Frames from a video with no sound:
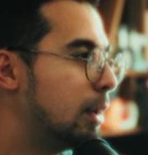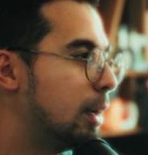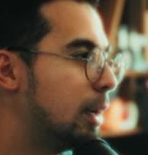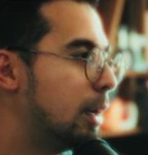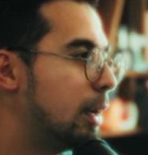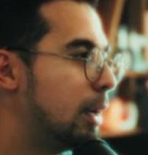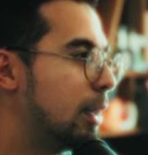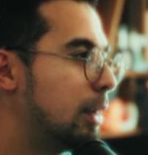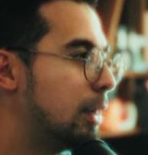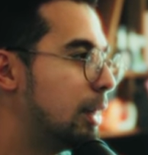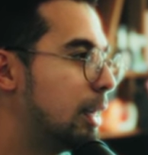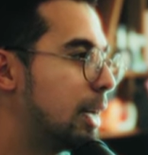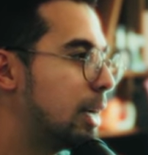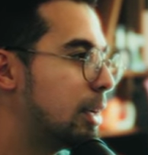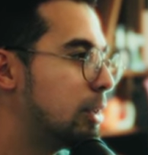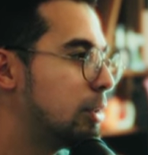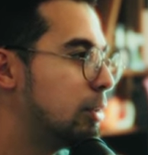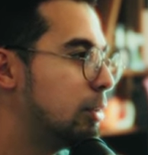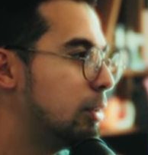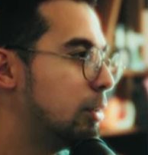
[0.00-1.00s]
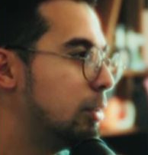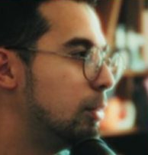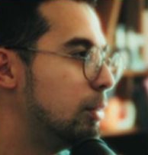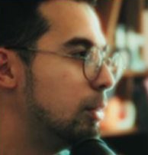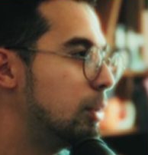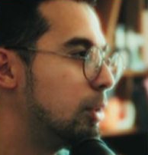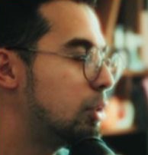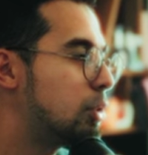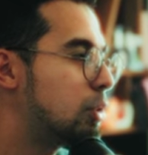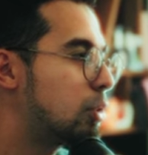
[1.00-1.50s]
and that should do
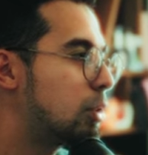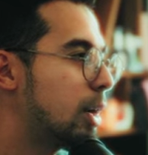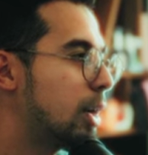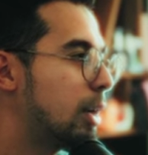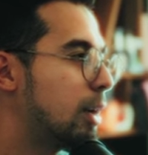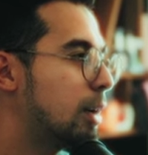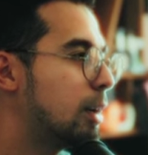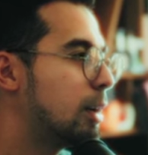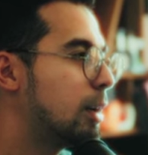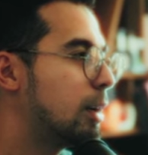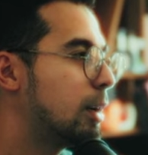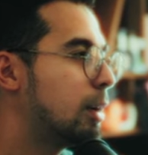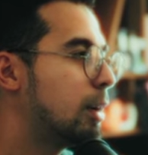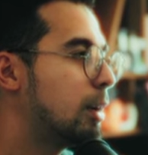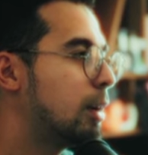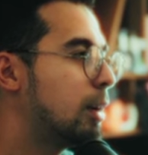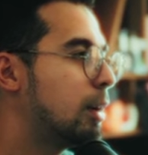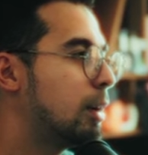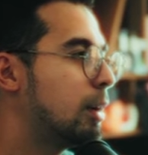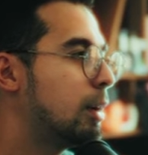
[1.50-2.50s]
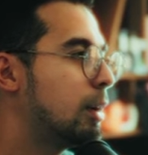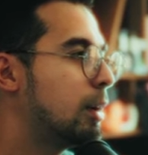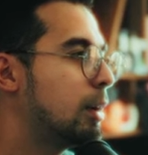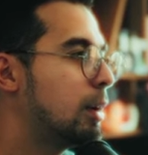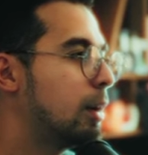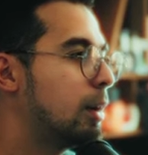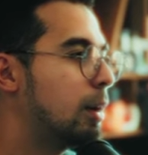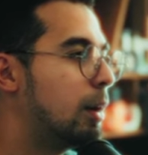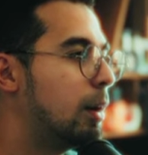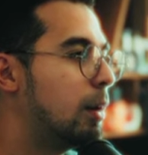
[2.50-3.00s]
the trick.
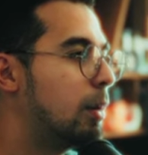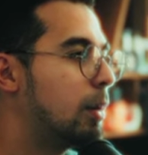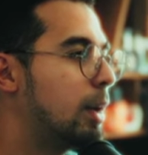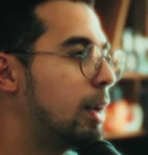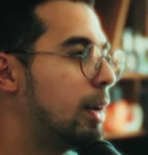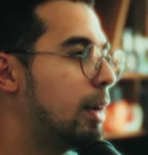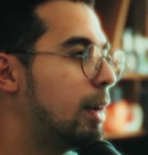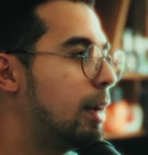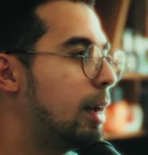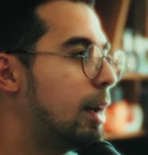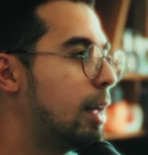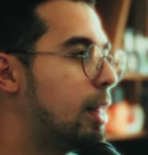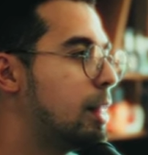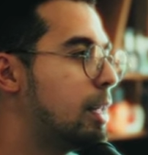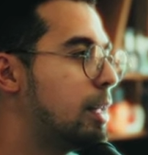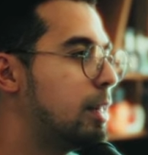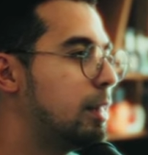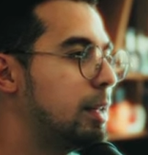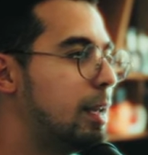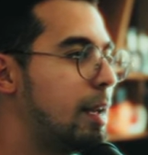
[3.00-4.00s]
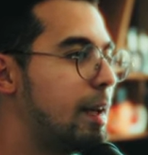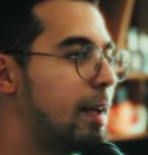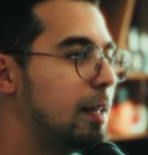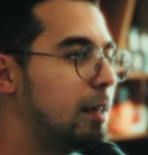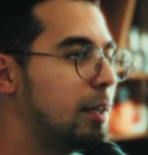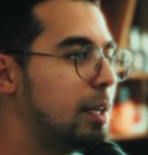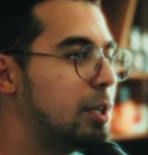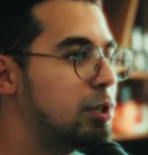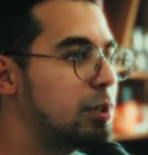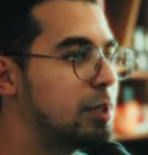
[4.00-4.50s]
Okay, and then the
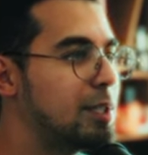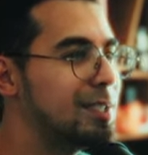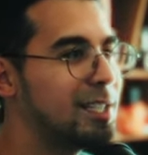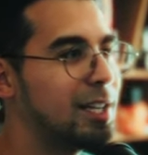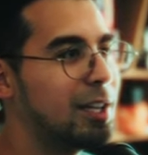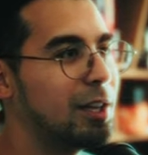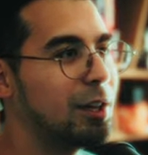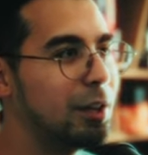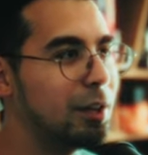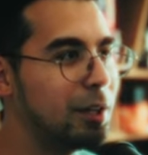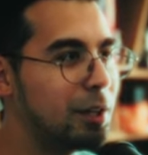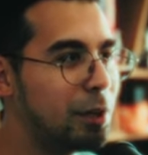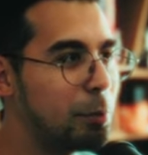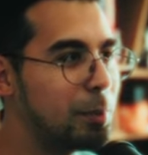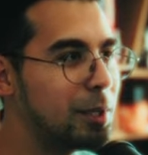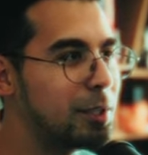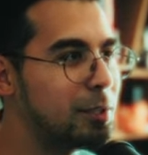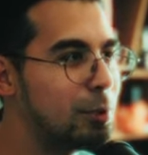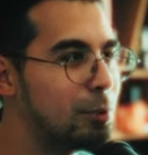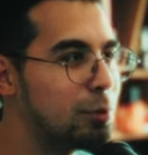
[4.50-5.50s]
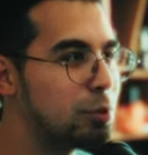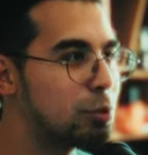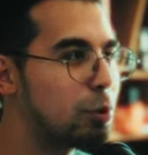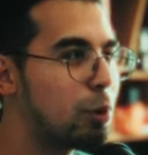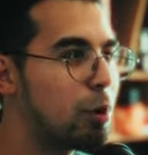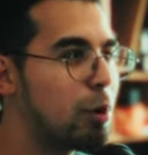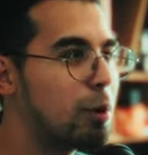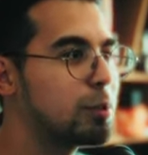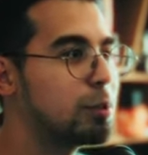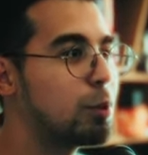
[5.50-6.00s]
halation is a little bit too
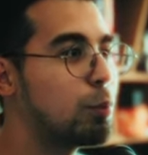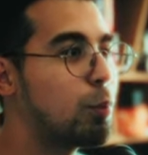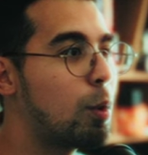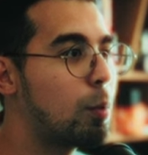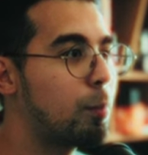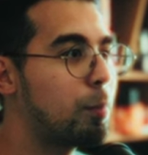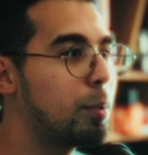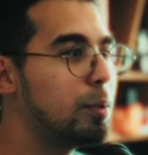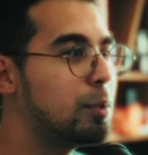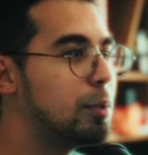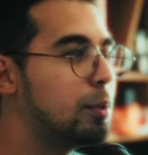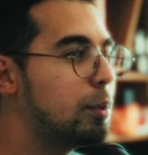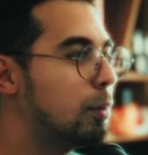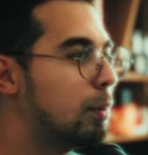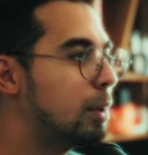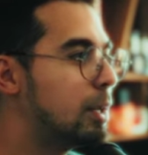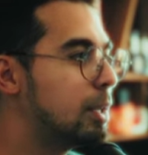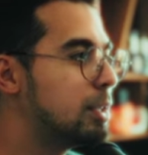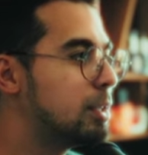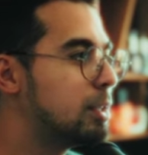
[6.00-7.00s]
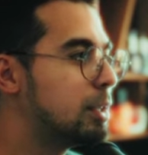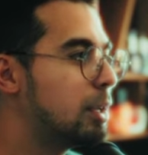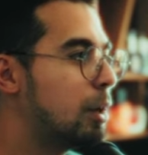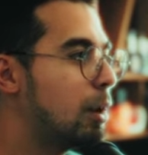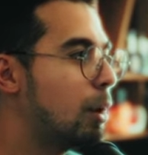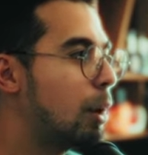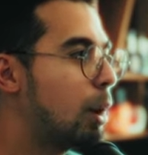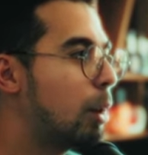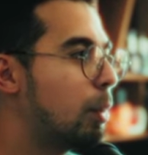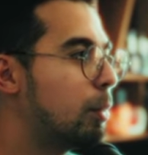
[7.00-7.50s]
strong. So what I'm gonna do is
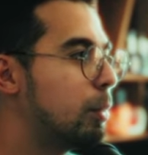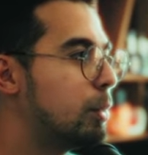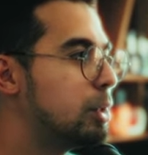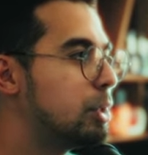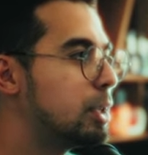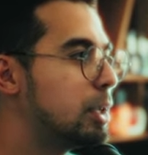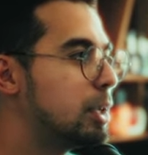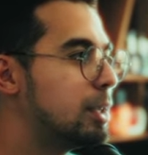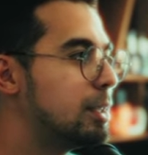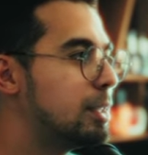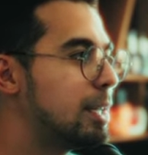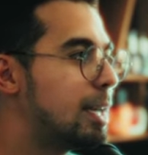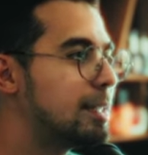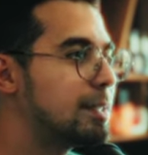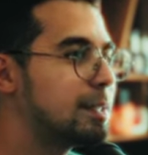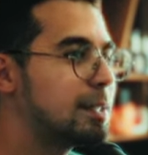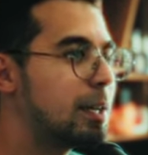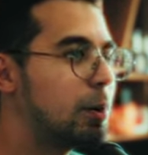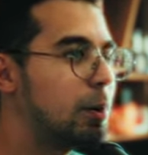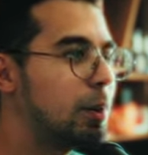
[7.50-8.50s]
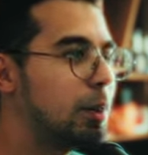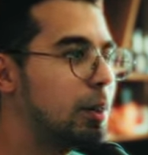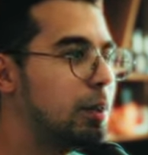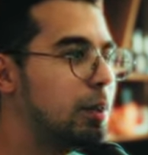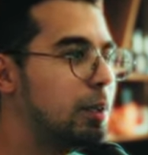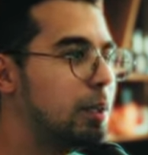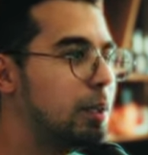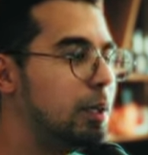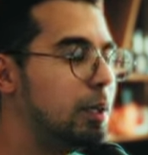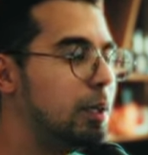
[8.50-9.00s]
I'm just gonna test out
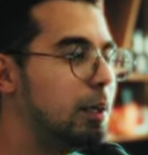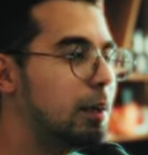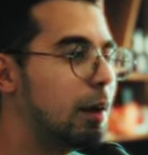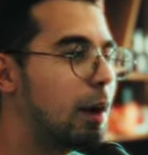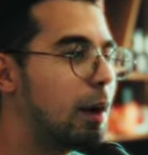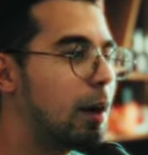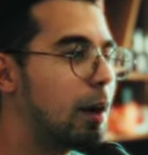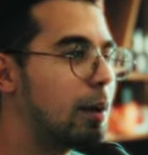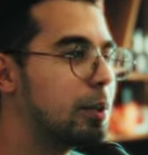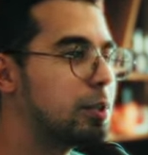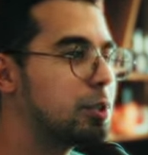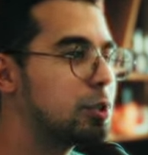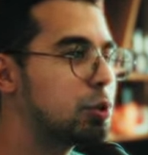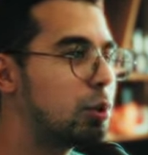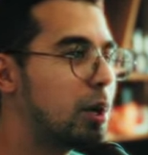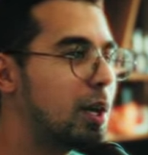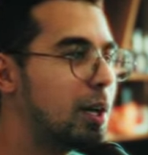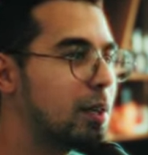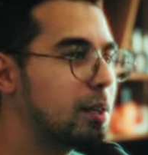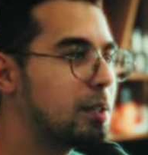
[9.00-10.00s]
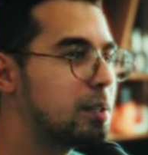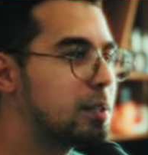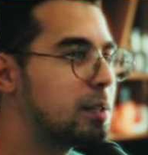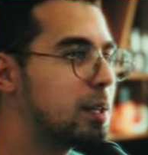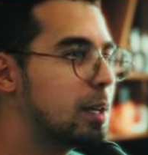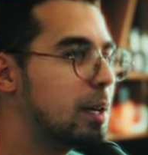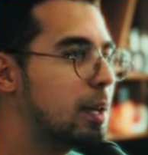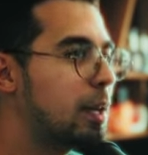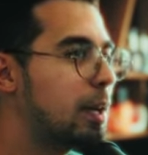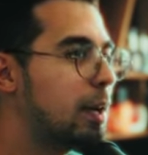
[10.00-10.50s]
the strengths
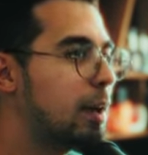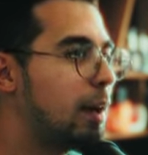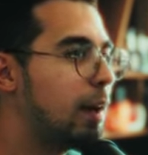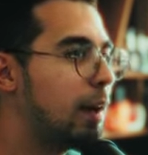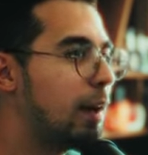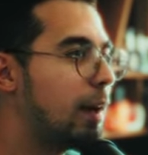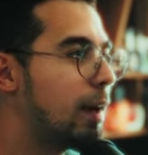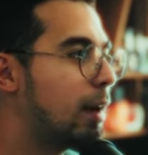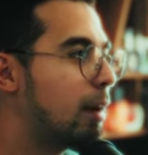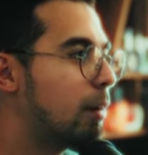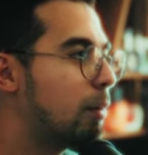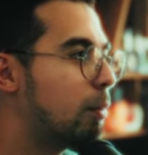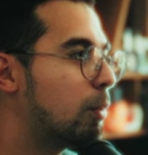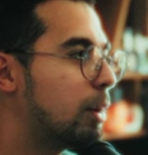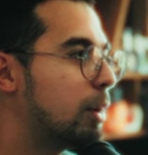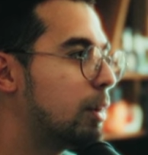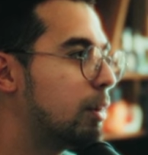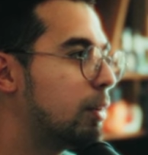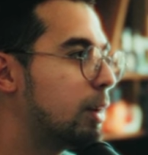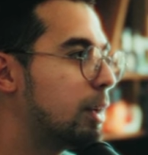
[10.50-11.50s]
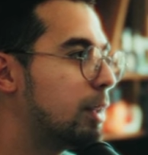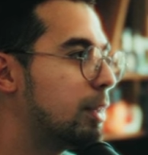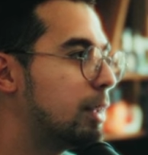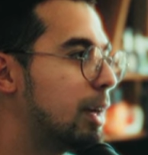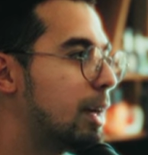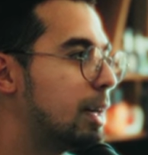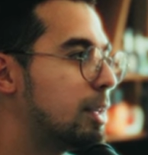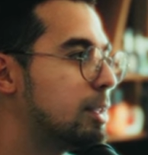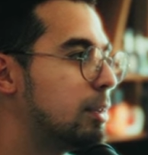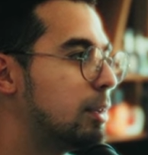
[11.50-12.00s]
and we're gonna look at the
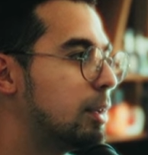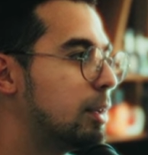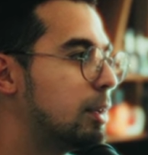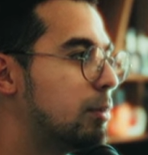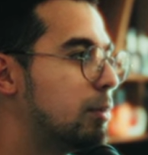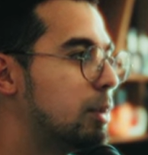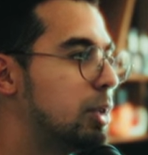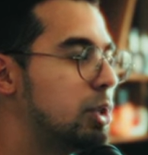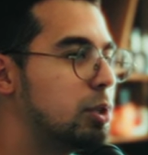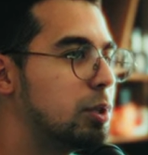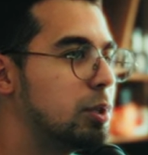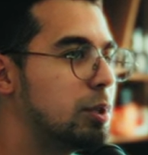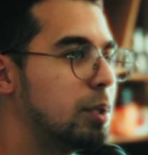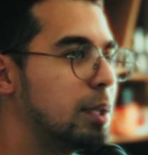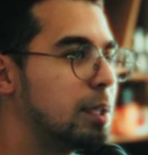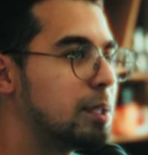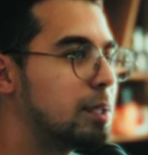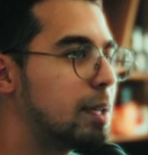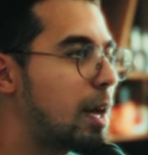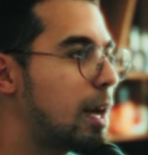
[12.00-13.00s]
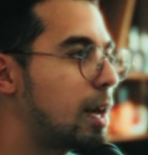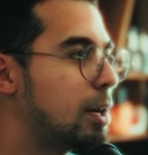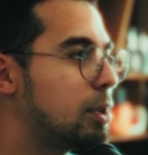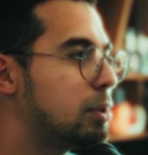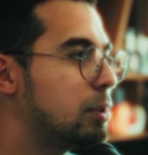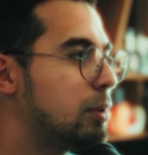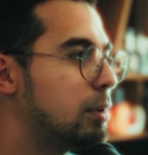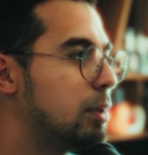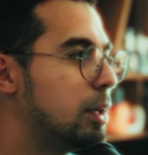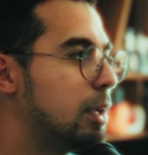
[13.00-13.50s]
isolated region. It's
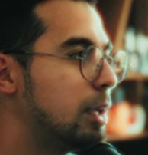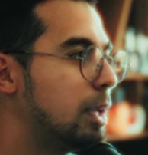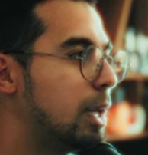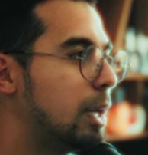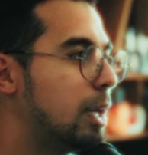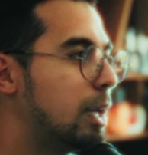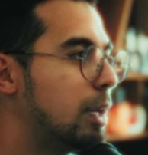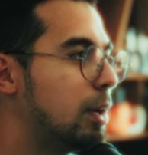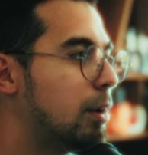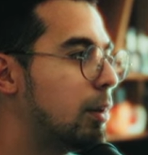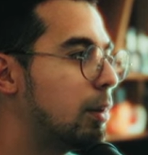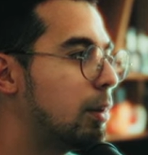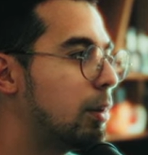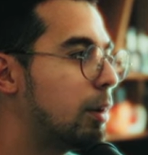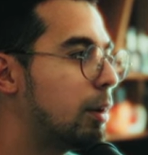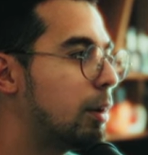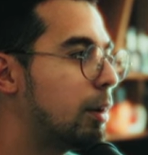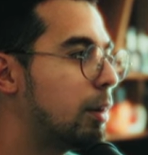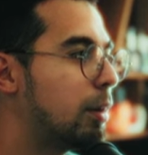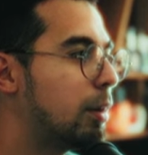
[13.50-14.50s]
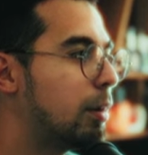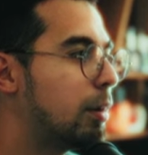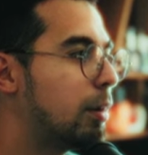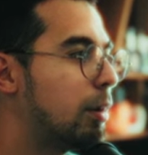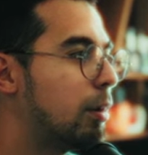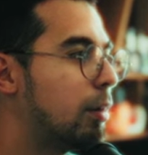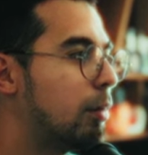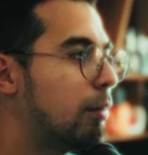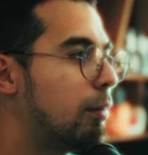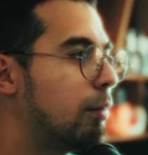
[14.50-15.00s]
actually getting a lot
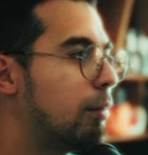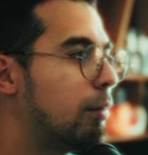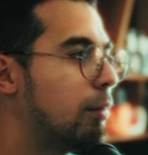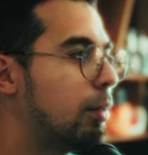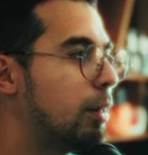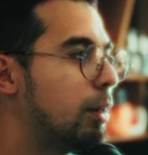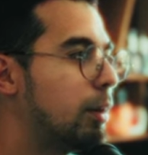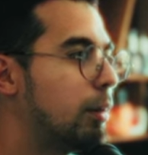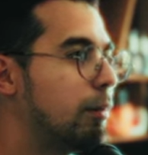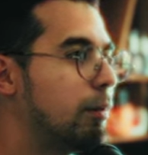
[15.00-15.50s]
of the